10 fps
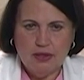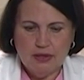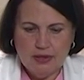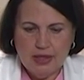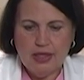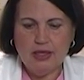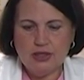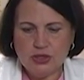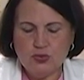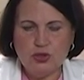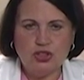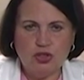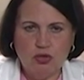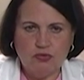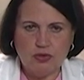Then I switched
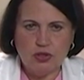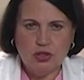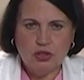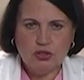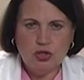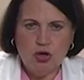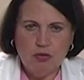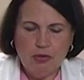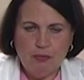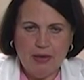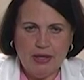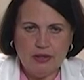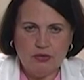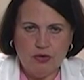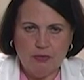over to
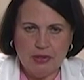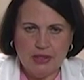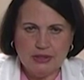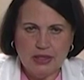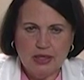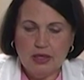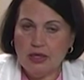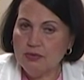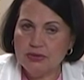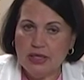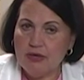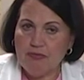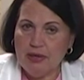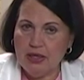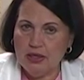homeopathic remedies, and I was out of
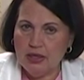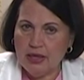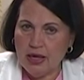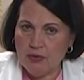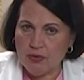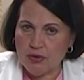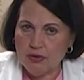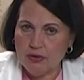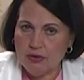pain in an hour.